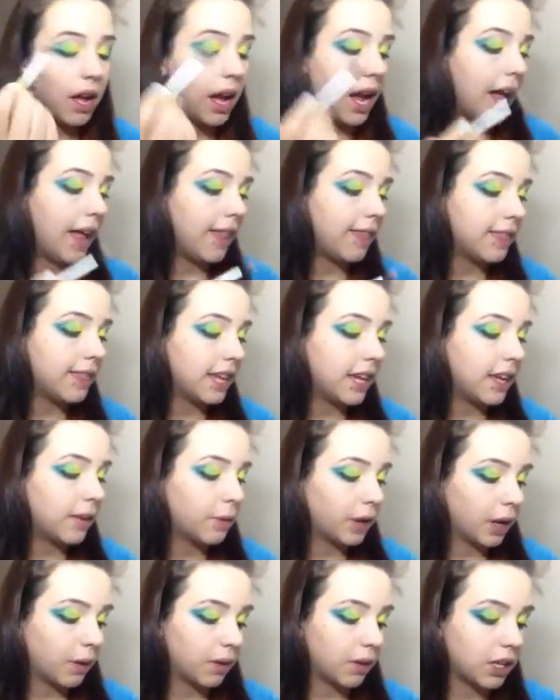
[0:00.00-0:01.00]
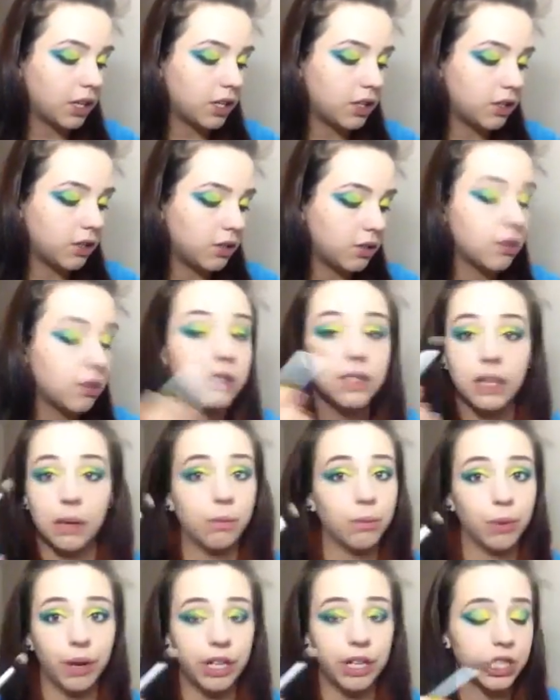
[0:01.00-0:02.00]
And then what I'm going to do, same
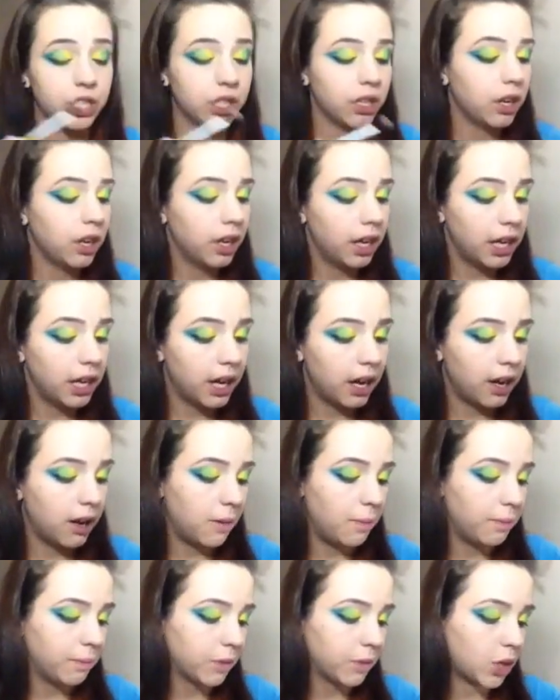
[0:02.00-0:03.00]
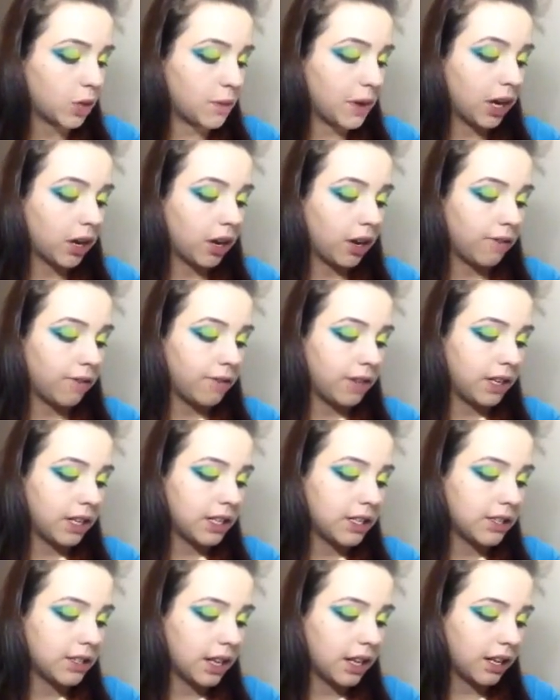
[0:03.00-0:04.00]
brush, go back on
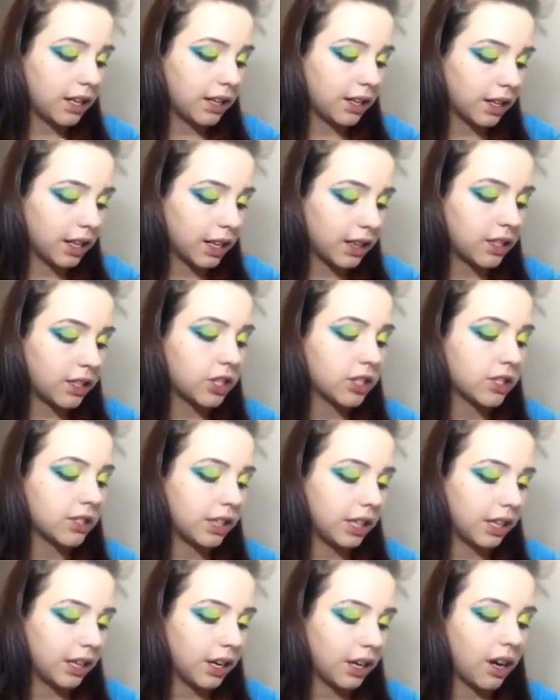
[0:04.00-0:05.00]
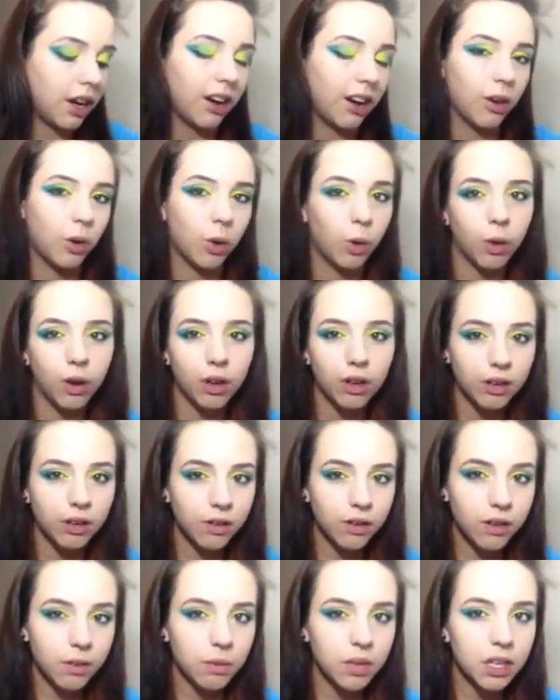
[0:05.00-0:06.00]
Venus and get just like a corner
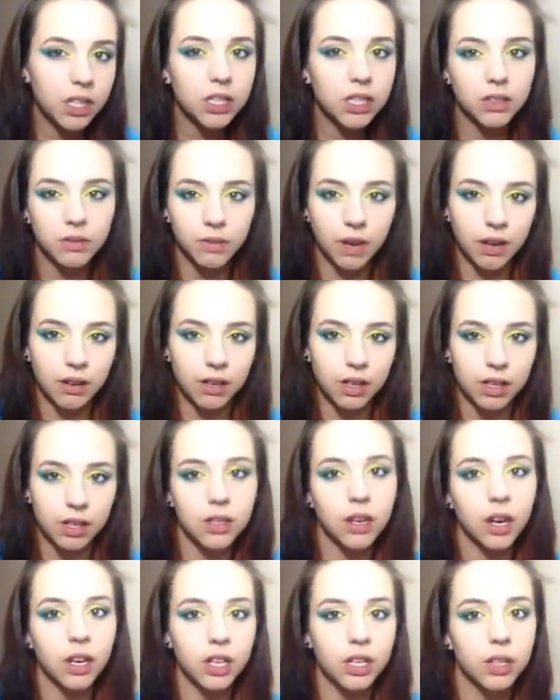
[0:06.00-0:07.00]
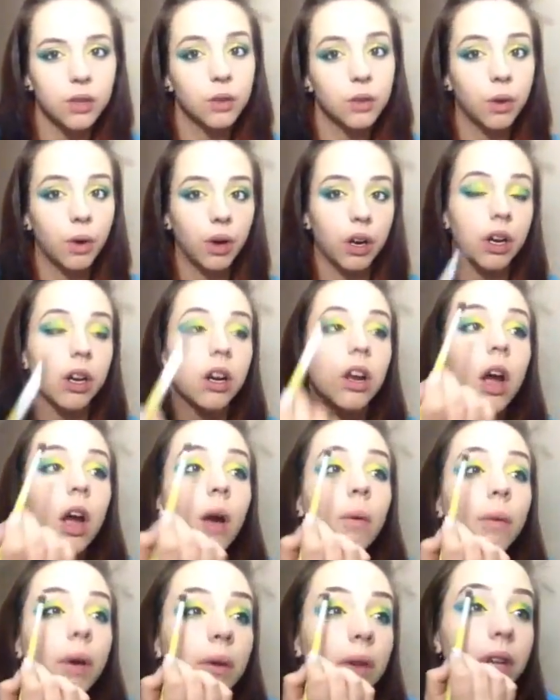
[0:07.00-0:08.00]
of the brush. It's rounded, it's hard to do a corner,
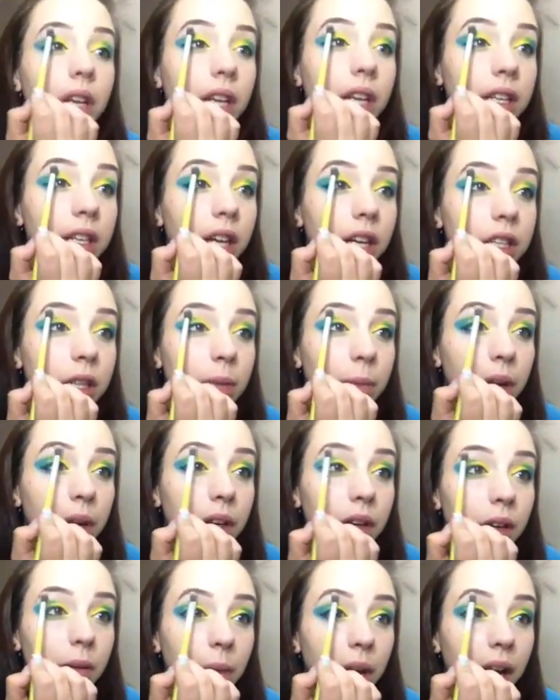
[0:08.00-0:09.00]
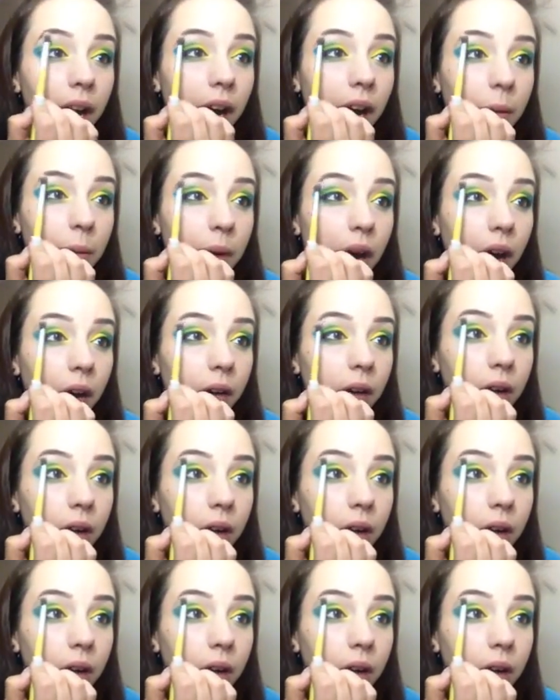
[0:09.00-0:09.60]
but I'm going to touch up under my eyebrow.